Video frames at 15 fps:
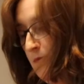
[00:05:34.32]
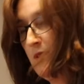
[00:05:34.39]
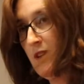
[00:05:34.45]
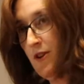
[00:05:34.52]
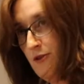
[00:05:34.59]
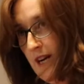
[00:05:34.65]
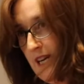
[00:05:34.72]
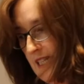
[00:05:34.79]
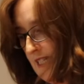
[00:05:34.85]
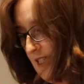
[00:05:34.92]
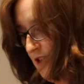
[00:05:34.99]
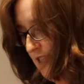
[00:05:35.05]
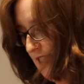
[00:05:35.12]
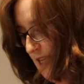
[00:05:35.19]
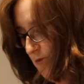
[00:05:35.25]
But the
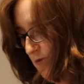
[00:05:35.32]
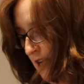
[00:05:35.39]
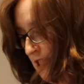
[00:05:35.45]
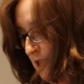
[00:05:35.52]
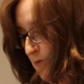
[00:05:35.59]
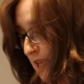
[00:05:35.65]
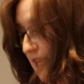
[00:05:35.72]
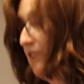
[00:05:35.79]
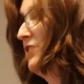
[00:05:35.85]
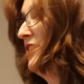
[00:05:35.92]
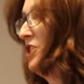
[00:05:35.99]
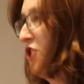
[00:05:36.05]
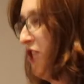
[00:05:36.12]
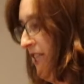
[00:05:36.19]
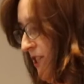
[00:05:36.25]
Greens New South Wales believe in
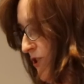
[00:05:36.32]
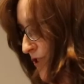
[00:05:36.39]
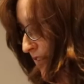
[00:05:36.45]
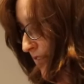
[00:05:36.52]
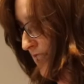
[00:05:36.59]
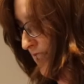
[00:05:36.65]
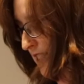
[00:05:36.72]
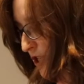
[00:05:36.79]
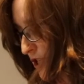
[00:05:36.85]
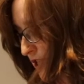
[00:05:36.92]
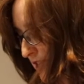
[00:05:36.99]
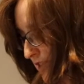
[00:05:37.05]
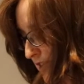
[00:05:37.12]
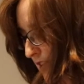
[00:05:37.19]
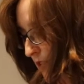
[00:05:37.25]
a just
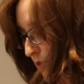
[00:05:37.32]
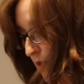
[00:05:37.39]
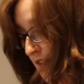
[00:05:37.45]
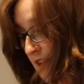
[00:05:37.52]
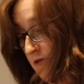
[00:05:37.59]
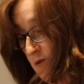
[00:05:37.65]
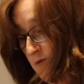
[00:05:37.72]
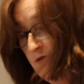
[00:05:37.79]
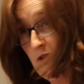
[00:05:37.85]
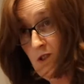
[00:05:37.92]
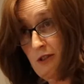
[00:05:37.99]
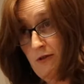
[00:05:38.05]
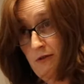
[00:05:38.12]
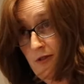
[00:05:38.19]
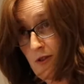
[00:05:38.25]
transition away from
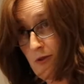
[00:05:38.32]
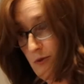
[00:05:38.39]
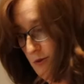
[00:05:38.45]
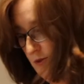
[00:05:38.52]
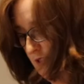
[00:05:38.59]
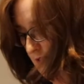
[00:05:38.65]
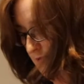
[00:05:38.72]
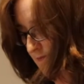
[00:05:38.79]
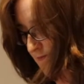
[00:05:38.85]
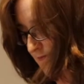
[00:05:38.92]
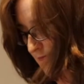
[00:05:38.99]
fossil fuels.